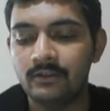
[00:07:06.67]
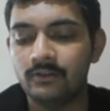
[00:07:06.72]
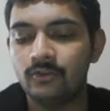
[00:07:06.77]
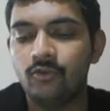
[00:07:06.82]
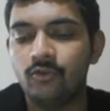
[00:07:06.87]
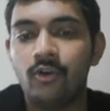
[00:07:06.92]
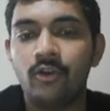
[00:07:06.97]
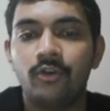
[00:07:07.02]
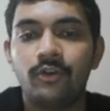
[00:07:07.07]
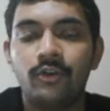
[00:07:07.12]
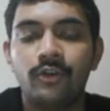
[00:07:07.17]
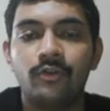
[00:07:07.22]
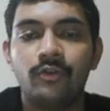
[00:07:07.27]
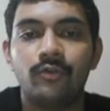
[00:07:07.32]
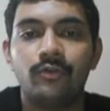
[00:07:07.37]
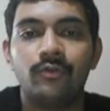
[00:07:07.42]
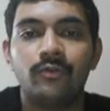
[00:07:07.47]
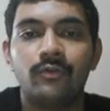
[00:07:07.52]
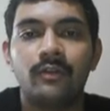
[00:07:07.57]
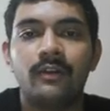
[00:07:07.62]
You are going to
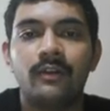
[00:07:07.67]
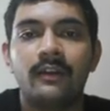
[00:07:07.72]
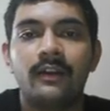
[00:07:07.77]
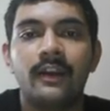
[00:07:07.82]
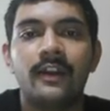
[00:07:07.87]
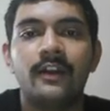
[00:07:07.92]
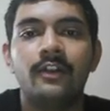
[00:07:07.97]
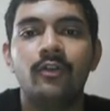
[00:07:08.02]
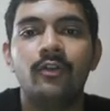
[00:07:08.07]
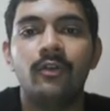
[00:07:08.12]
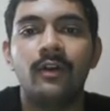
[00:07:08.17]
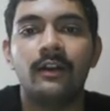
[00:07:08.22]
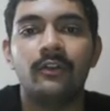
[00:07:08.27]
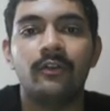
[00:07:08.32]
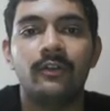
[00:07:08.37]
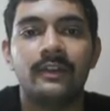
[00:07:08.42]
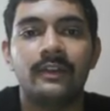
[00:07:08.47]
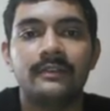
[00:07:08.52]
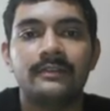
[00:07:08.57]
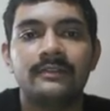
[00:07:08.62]
do a
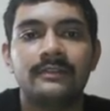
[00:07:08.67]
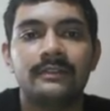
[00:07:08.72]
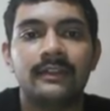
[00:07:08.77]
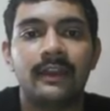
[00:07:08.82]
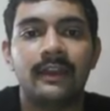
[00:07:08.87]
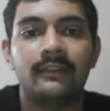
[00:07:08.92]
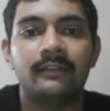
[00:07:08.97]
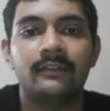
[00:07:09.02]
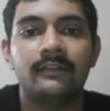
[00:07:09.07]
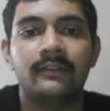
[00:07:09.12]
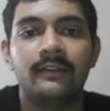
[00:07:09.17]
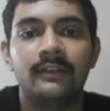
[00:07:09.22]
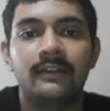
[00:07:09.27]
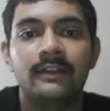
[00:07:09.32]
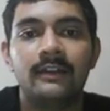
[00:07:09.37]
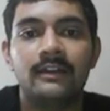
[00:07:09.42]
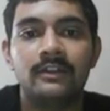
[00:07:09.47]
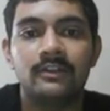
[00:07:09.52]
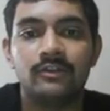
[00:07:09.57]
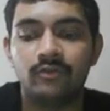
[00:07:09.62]
radioiodine scan.
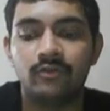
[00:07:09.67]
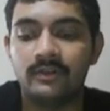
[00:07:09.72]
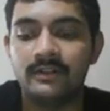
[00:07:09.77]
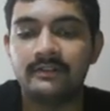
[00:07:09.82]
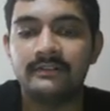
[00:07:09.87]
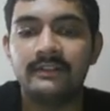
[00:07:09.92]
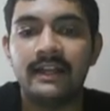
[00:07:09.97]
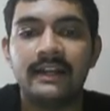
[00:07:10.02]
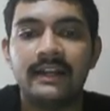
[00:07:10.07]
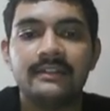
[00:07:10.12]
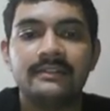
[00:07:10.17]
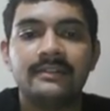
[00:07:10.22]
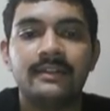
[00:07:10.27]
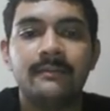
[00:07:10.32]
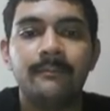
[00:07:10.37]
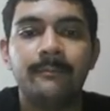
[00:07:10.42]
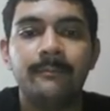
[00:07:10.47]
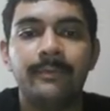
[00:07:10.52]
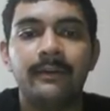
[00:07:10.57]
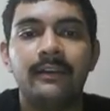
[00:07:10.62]
So it's that
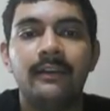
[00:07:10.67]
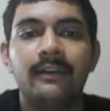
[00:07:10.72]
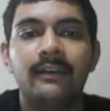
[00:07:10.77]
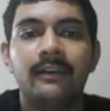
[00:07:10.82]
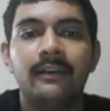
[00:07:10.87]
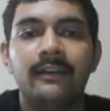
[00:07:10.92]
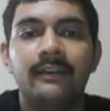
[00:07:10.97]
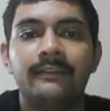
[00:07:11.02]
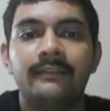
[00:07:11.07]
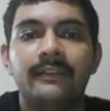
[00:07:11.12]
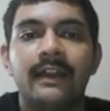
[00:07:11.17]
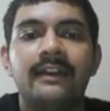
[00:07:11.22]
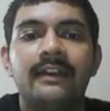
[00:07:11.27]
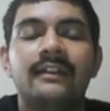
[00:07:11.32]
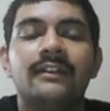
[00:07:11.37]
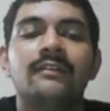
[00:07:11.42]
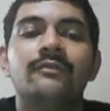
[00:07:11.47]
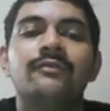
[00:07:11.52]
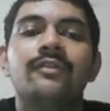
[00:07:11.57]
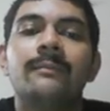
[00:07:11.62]
simple, that
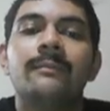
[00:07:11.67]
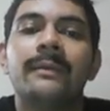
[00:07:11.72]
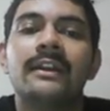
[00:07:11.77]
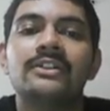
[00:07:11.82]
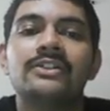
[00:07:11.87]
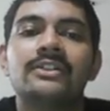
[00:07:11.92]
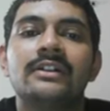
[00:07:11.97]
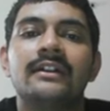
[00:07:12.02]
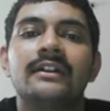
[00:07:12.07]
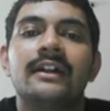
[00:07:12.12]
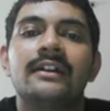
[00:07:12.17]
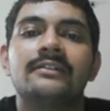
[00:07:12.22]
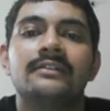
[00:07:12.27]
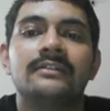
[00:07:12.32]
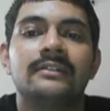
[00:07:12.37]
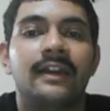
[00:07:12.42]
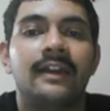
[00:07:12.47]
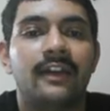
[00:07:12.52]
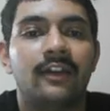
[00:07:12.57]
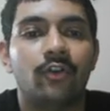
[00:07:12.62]
if a patient has a
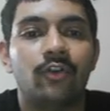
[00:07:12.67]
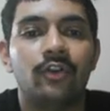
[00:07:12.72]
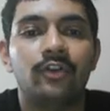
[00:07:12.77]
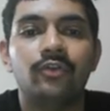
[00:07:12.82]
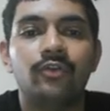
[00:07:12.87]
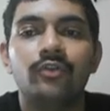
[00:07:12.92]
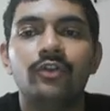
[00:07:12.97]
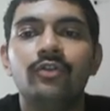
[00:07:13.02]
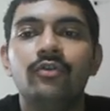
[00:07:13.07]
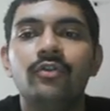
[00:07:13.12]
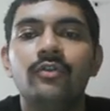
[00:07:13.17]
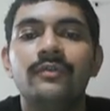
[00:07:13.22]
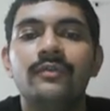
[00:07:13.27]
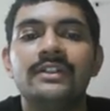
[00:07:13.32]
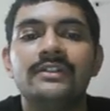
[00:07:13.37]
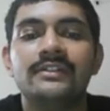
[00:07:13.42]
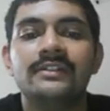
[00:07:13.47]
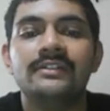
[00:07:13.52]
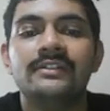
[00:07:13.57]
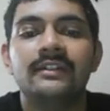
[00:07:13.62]
thyroid nodule
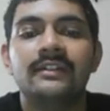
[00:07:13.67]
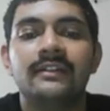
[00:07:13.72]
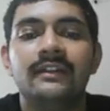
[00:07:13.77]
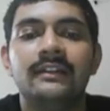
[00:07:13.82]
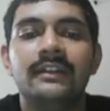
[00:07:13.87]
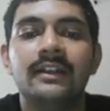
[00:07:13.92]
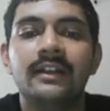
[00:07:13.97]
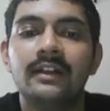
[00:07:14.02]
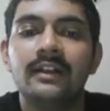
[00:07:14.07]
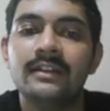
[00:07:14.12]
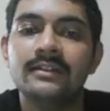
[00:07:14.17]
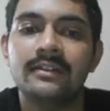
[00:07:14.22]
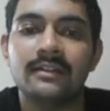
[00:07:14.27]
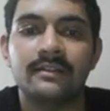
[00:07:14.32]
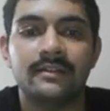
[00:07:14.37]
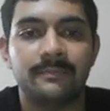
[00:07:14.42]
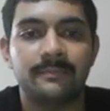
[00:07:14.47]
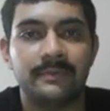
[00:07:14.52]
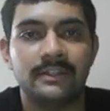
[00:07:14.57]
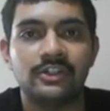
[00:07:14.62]
which is clinically
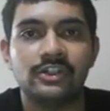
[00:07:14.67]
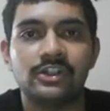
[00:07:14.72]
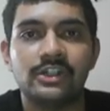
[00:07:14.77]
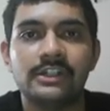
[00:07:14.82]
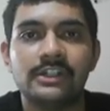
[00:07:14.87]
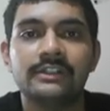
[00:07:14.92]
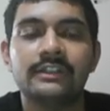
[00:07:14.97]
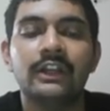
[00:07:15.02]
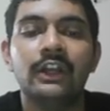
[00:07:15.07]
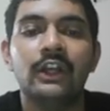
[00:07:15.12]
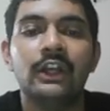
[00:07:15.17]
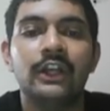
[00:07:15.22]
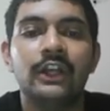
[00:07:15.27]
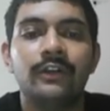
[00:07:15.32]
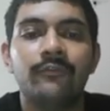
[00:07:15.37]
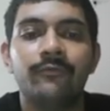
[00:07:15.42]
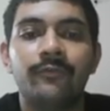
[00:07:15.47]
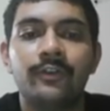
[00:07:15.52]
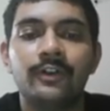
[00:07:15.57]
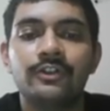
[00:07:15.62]
suspicious,
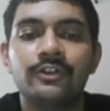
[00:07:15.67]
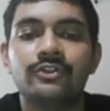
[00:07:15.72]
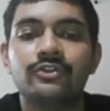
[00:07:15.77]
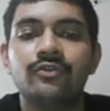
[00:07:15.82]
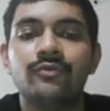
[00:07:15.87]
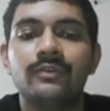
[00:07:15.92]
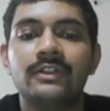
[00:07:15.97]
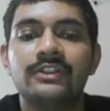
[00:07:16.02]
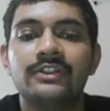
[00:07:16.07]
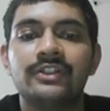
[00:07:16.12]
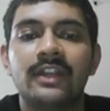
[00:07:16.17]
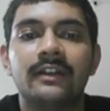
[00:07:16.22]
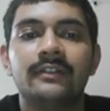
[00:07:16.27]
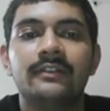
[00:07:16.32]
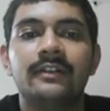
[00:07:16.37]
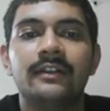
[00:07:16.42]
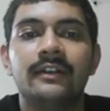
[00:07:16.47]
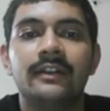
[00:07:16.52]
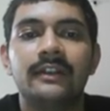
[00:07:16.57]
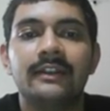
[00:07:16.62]
first you will check
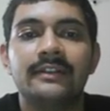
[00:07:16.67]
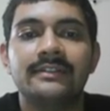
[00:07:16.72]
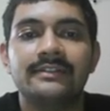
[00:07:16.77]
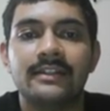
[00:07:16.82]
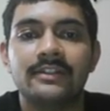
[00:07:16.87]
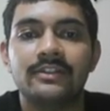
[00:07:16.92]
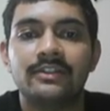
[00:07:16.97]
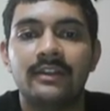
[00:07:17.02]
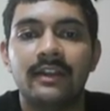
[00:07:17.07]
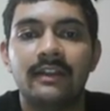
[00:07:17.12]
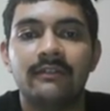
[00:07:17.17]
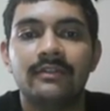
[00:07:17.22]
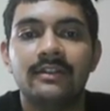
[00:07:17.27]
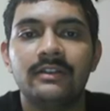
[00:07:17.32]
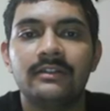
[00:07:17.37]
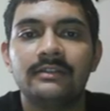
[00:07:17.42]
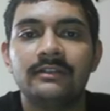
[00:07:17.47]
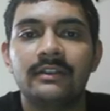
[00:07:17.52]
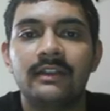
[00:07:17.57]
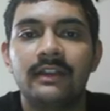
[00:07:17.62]
the TSH
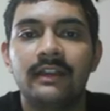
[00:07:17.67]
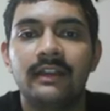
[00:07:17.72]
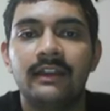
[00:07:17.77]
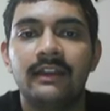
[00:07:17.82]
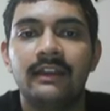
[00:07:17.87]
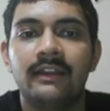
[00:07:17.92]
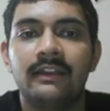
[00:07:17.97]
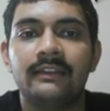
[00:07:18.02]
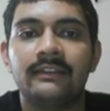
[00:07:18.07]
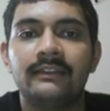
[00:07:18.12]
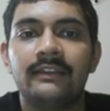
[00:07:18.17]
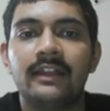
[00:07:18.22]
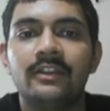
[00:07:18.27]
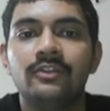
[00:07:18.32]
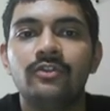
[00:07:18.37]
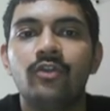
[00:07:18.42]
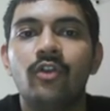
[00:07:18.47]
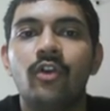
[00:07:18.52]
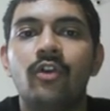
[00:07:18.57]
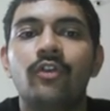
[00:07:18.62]
levels, then
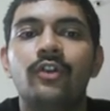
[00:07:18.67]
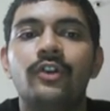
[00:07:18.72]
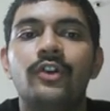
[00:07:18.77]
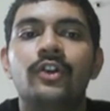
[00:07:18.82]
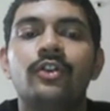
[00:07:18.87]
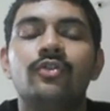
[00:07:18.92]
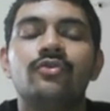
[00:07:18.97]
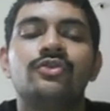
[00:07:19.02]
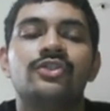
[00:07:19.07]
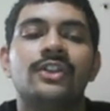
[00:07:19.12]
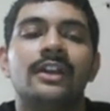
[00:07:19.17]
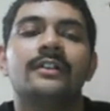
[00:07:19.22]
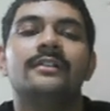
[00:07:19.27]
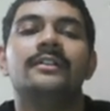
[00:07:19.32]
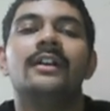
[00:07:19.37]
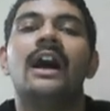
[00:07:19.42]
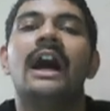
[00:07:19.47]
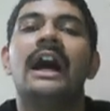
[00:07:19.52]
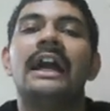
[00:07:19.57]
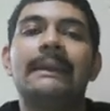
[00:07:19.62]
you are going to check
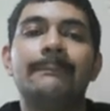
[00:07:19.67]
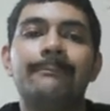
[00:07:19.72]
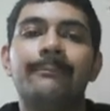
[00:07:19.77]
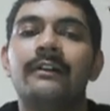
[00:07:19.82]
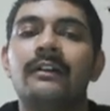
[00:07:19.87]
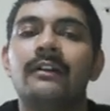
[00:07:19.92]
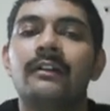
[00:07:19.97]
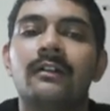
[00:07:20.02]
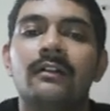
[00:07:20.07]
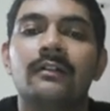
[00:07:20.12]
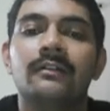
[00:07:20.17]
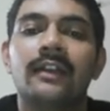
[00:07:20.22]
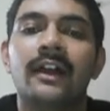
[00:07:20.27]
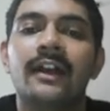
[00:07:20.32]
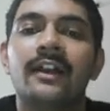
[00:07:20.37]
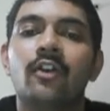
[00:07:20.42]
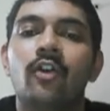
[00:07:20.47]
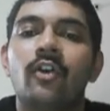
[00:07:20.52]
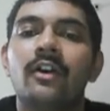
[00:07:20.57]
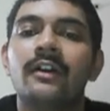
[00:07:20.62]
the
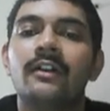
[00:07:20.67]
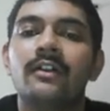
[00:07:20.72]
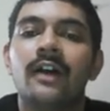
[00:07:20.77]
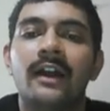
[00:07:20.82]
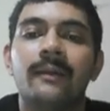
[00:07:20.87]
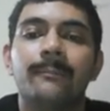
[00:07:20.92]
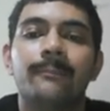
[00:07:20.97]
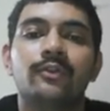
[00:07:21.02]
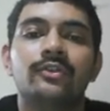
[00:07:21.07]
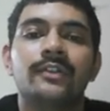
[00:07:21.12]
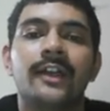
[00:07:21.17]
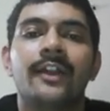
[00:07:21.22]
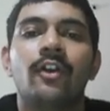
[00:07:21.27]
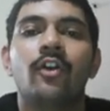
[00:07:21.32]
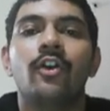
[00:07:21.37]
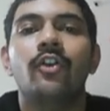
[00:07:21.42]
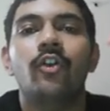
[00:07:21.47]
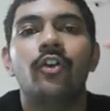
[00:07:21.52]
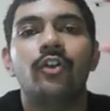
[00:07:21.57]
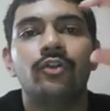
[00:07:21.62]
hyperthyroid,
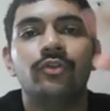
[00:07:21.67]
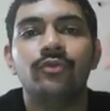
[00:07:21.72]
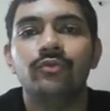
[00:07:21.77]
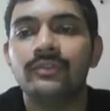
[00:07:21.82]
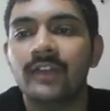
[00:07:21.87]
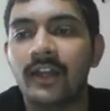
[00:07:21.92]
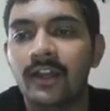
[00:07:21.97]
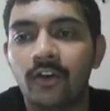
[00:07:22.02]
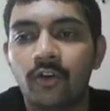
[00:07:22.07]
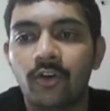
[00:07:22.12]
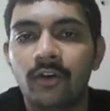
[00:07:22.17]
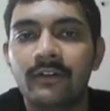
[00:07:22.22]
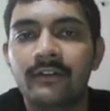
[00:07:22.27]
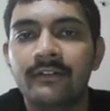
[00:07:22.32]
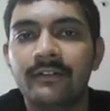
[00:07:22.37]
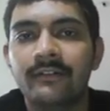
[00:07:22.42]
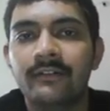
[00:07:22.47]
hypothyroid or euthyroid